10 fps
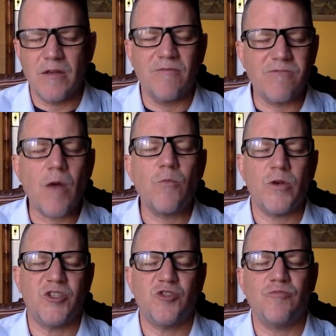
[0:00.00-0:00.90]
from
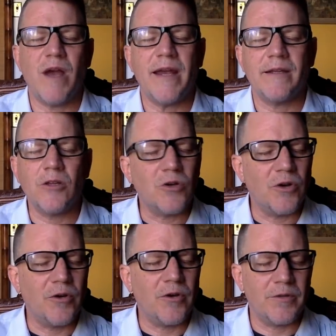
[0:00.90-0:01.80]
which you might
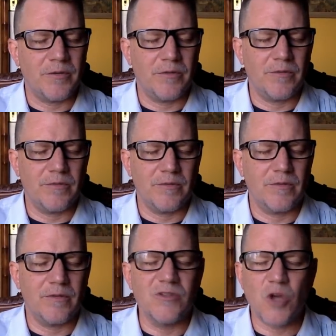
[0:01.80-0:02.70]
learn.
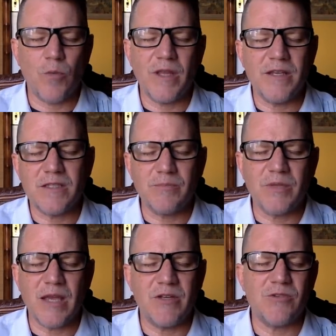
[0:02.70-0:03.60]
Don't place the
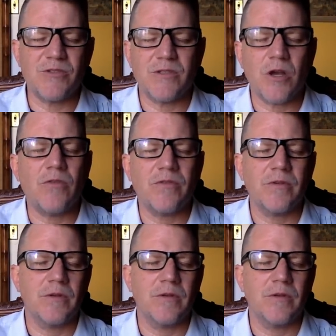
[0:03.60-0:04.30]
blame on yourself.